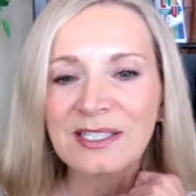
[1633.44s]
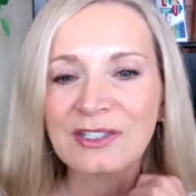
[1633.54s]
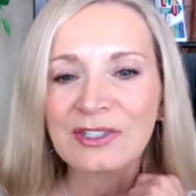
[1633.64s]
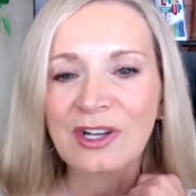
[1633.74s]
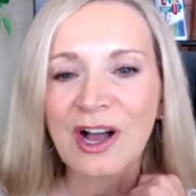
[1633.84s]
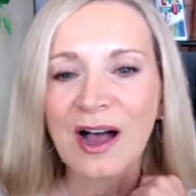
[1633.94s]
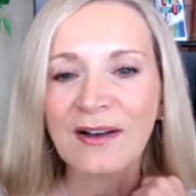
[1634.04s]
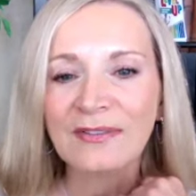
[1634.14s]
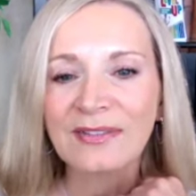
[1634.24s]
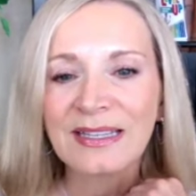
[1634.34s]
he took
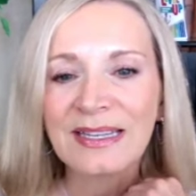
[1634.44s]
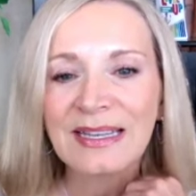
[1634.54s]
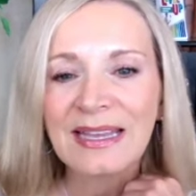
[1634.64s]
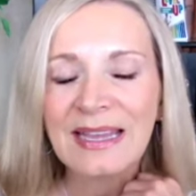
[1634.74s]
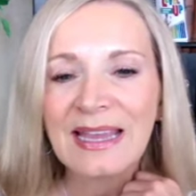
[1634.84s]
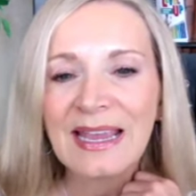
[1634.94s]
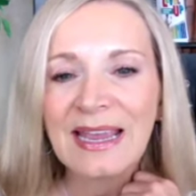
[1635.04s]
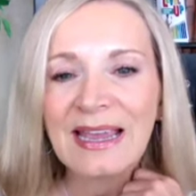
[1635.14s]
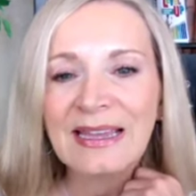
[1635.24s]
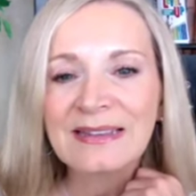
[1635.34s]
off.
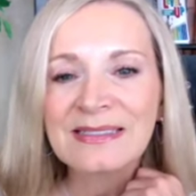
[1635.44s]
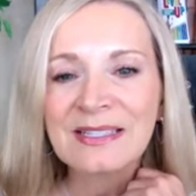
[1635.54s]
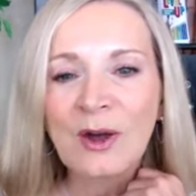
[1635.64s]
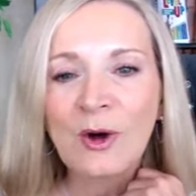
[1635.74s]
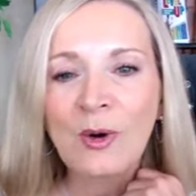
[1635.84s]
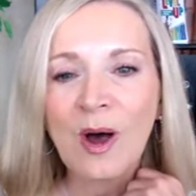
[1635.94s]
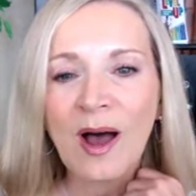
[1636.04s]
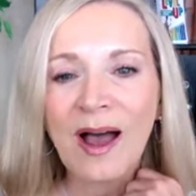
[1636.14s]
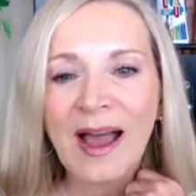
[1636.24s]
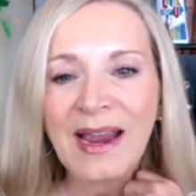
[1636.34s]
And so
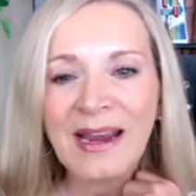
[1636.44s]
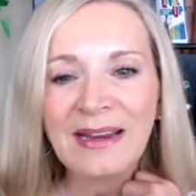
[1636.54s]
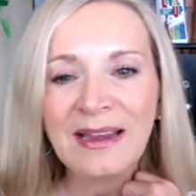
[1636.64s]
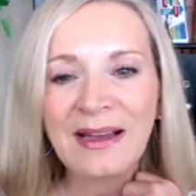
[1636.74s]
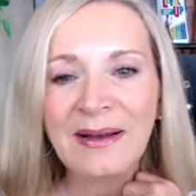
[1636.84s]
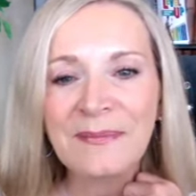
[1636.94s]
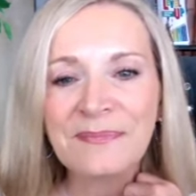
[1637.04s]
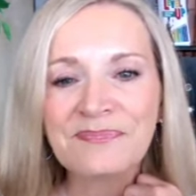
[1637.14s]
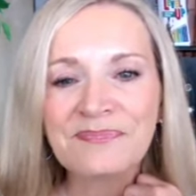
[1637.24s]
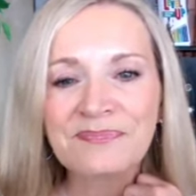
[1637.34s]
I
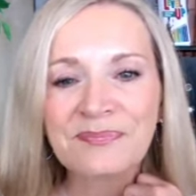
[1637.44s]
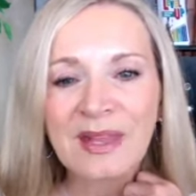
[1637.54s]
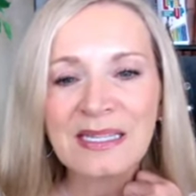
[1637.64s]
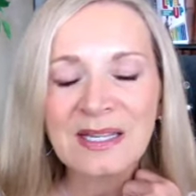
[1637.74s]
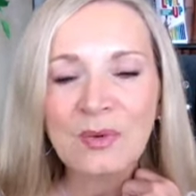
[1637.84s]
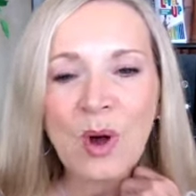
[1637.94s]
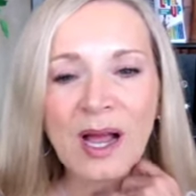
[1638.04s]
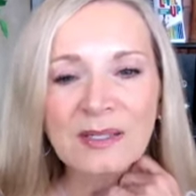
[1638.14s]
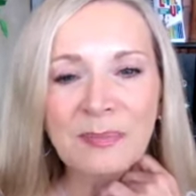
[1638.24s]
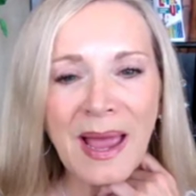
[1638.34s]
um as I
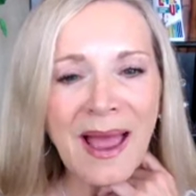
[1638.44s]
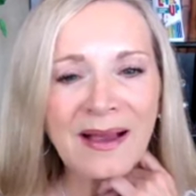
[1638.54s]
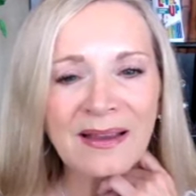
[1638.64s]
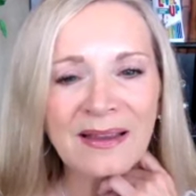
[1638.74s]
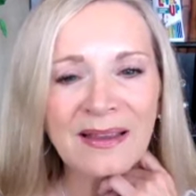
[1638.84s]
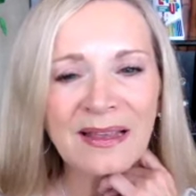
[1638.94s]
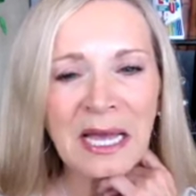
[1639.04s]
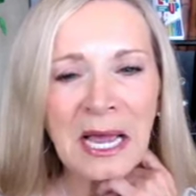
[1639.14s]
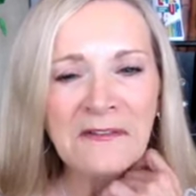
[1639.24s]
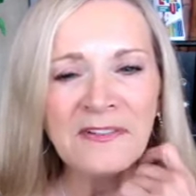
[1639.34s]
walked back,
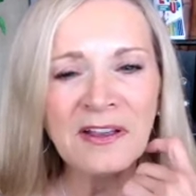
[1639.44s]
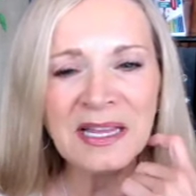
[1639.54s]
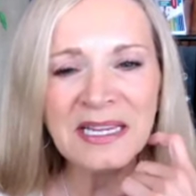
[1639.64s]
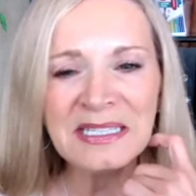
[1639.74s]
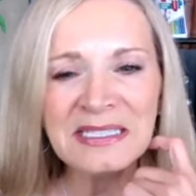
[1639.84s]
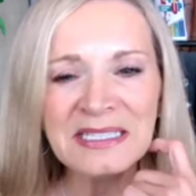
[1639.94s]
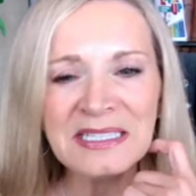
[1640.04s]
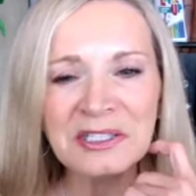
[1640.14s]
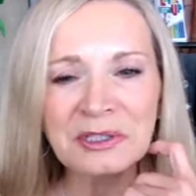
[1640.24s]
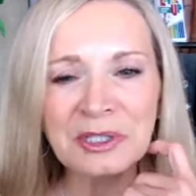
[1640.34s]
I felt like I
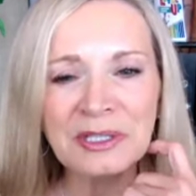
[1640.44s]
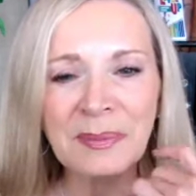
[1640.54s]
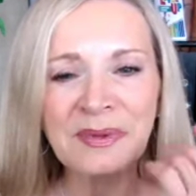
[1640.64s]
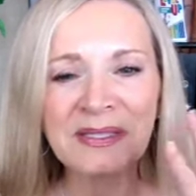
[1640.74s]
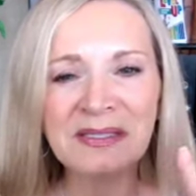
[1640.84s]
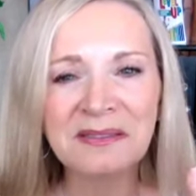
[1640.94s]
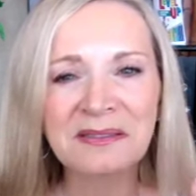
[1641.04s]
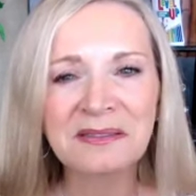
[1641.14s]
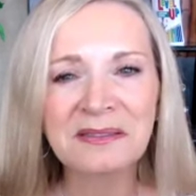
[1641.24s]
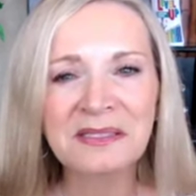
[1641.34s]
needed to look up the
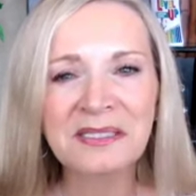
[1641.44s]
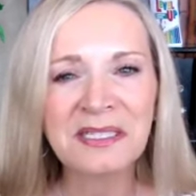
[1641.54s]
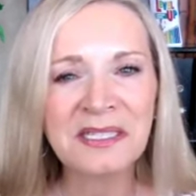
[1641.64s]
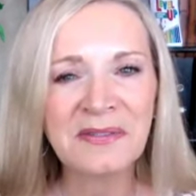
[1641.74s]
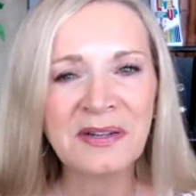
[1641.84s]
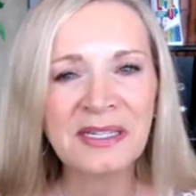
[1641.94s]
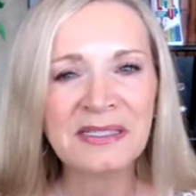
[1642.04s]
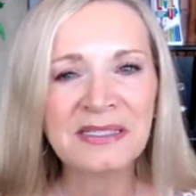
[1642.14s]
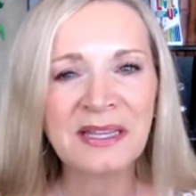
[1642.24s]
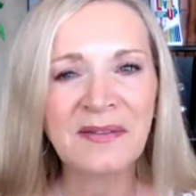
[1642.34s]

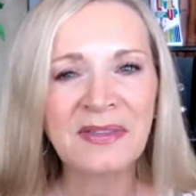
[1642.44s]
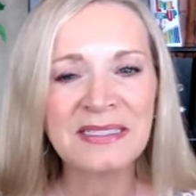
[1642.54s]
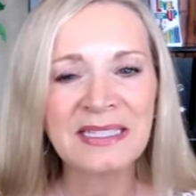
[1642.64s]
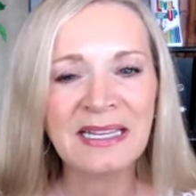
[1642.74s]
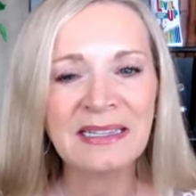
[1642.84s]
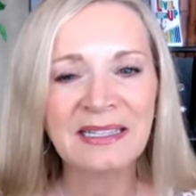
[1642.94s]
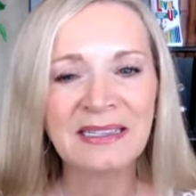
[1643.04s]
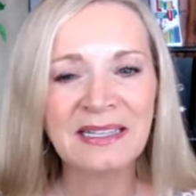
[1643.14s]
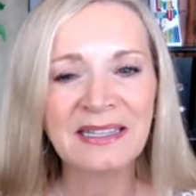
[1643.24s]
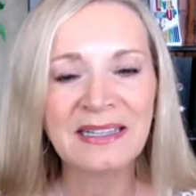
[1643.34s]
significance of the
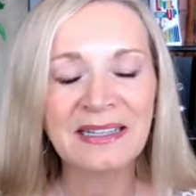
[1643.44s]
daylily.